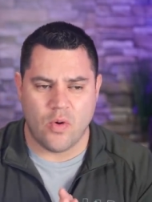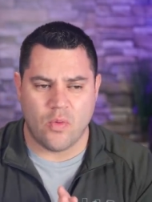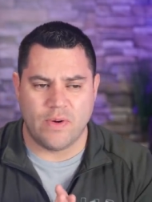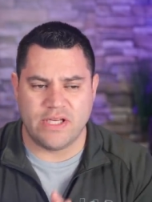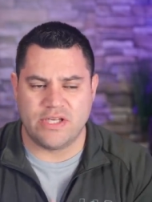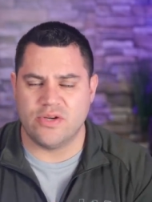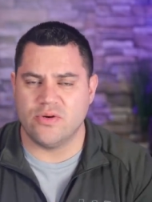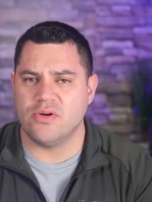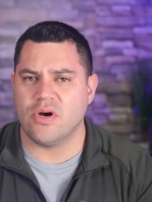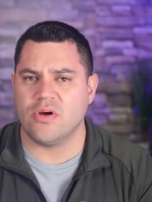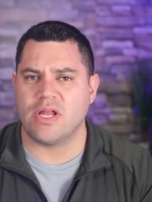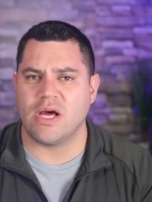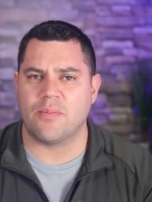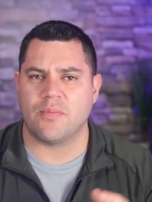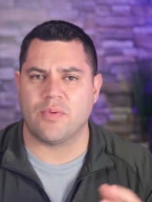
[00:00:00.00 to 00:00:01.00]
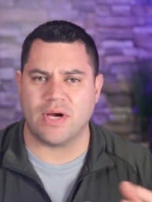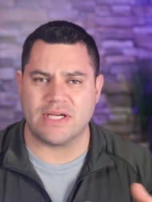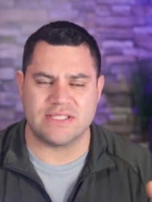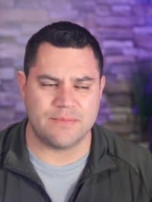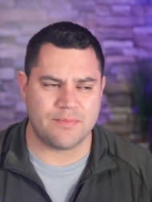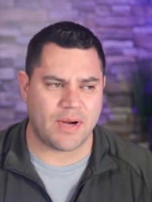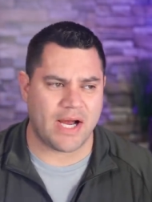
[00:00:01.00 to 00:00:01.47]
We do know that
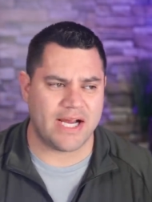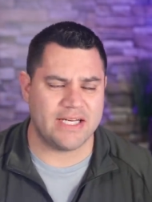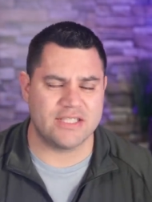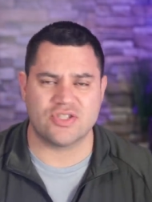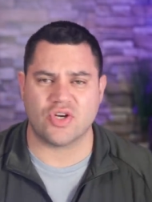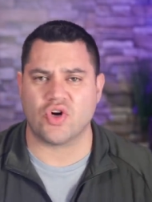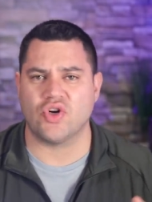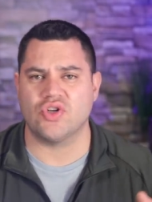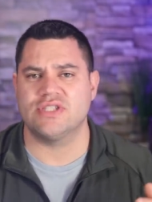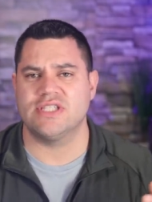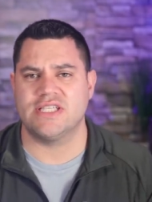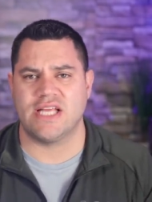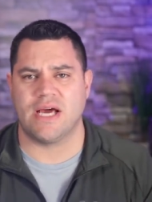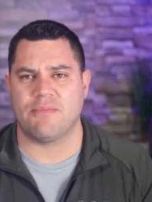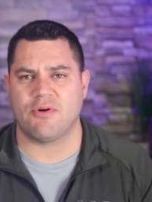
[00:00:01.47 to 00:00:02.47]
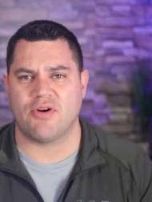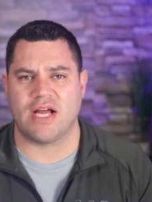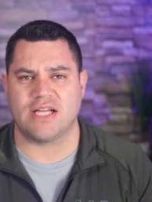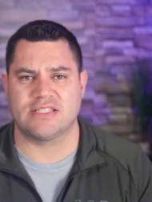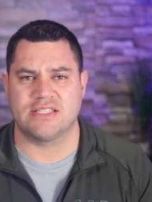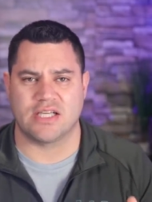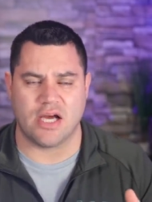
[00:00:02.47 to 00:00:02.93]
President Biden is urging
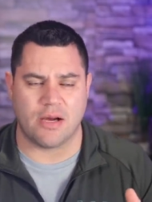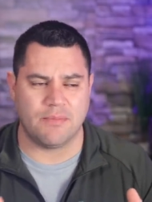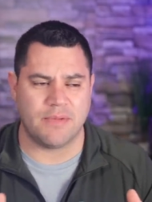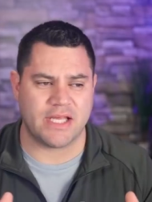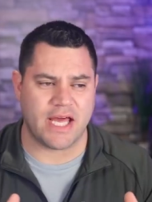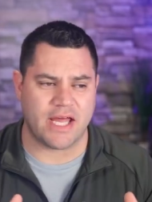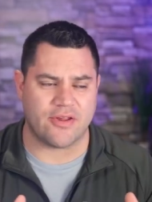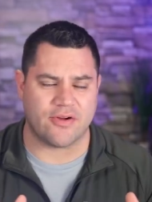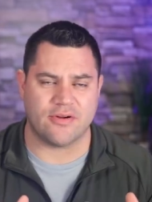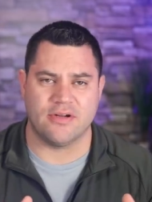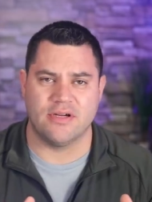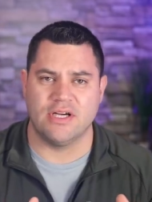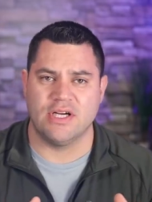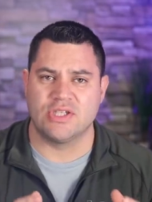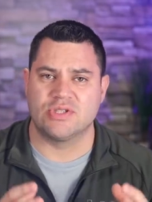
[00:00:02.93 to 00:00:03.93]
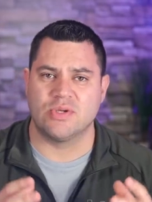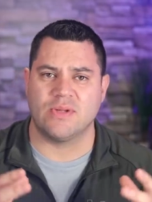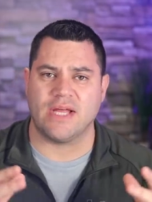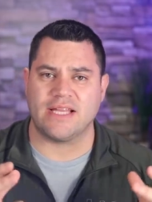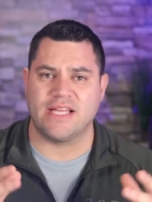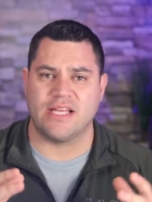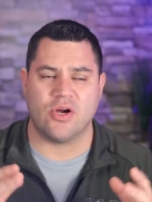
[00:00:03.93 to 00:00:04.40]
Democrats to come together so
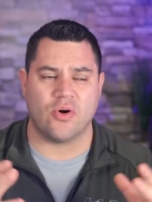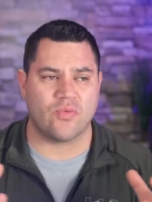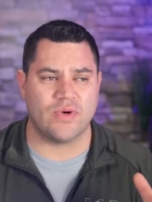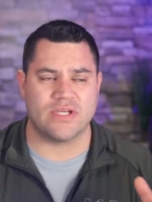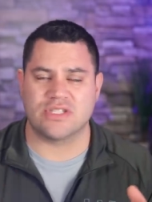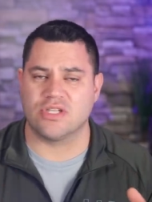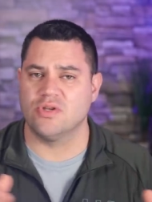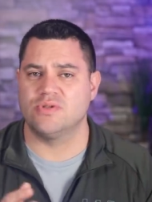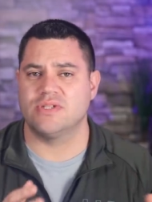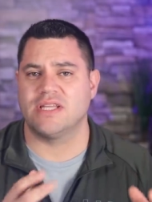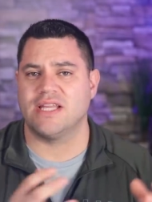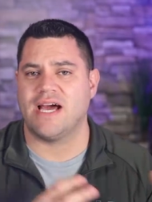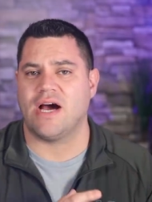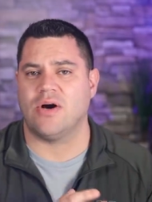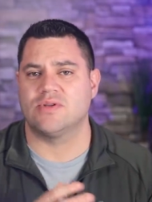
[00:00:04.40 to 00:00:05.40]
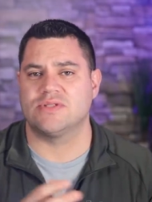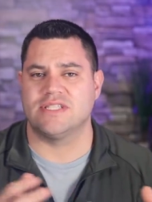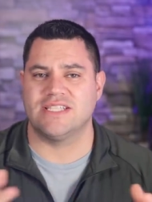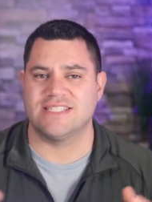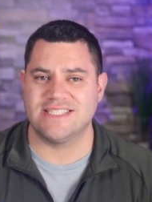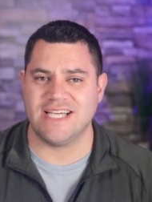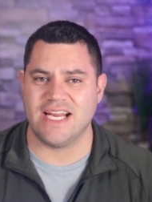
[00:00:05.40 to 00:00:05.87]
that they don't risk losing the House and
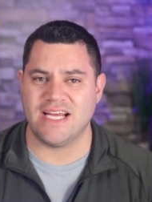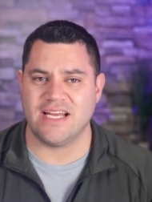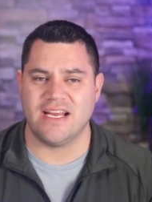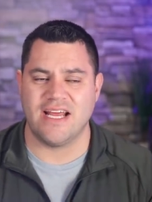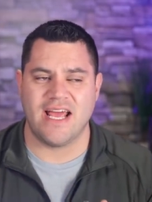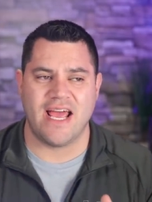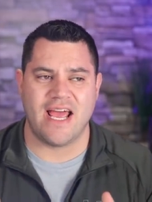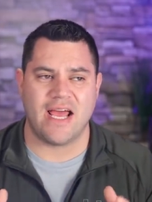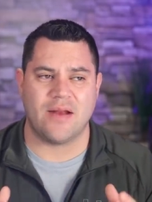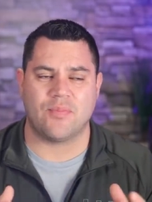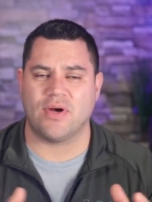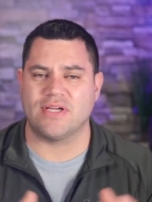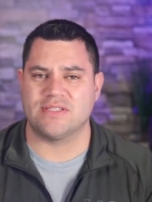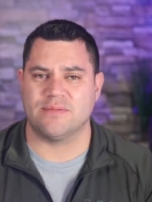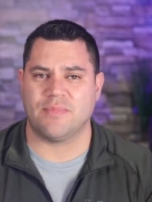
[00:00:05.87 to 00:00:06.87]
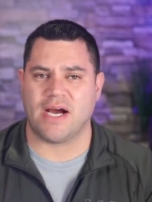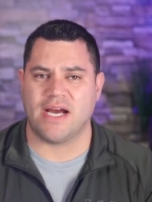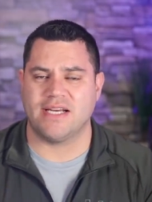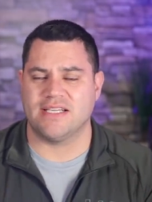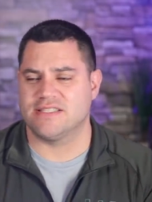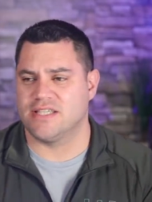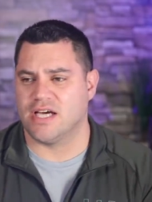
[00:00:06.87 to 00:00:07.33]
the Senate, and President
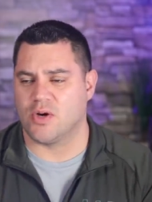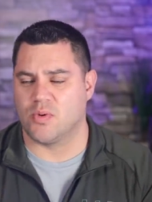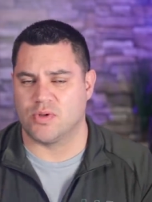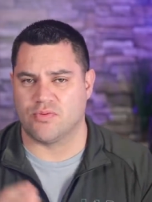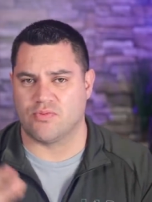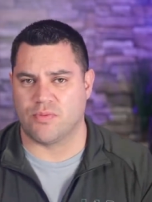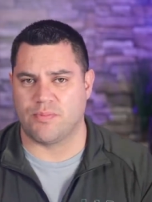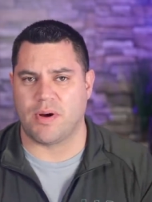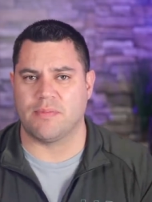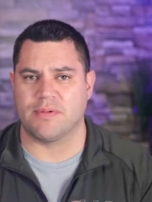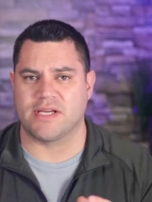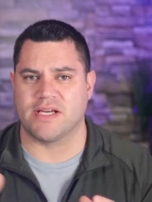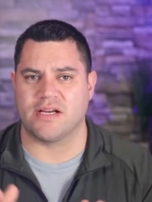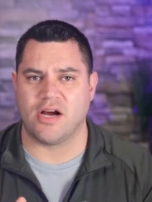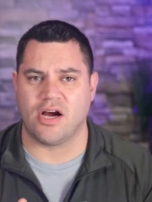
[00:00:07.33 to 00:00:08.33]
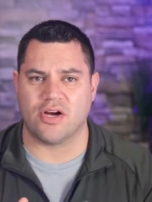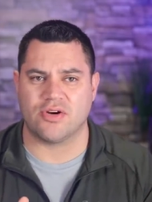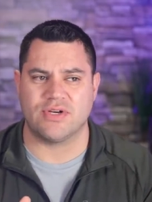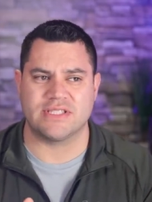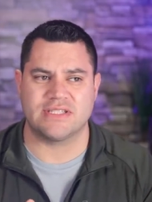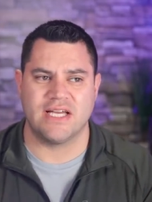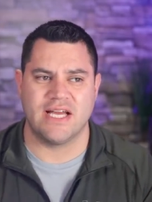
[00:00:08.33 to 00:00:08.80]
Biden is stuck with the Republican
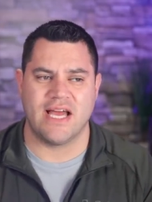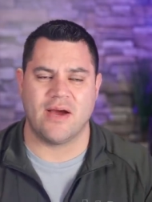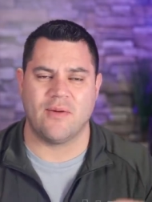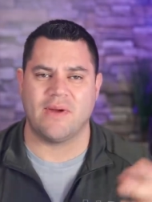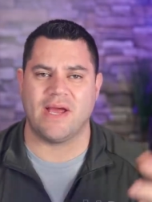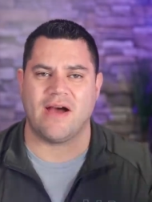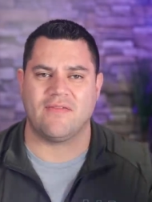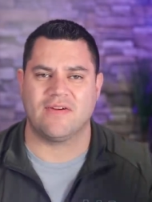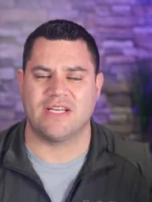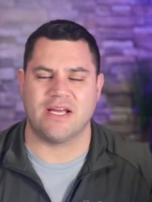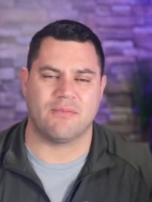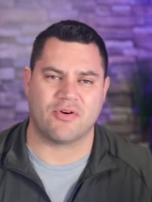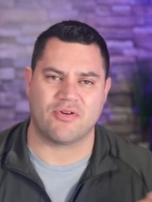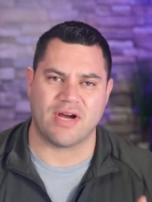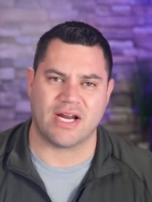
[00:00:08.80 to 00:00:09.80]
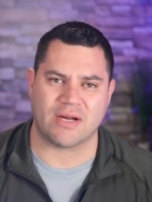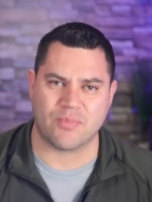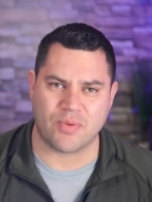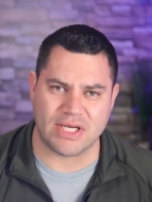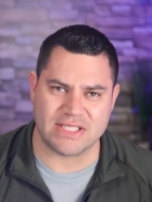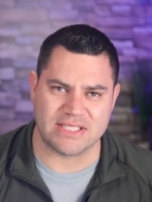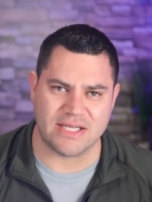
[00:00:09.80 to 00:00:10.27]
Congress, and we have a Democratic
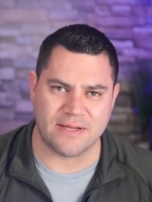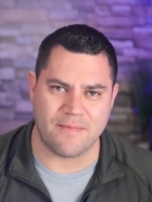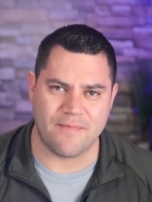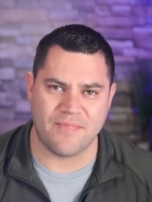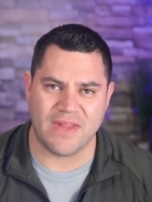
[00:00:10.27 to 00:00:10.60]
president.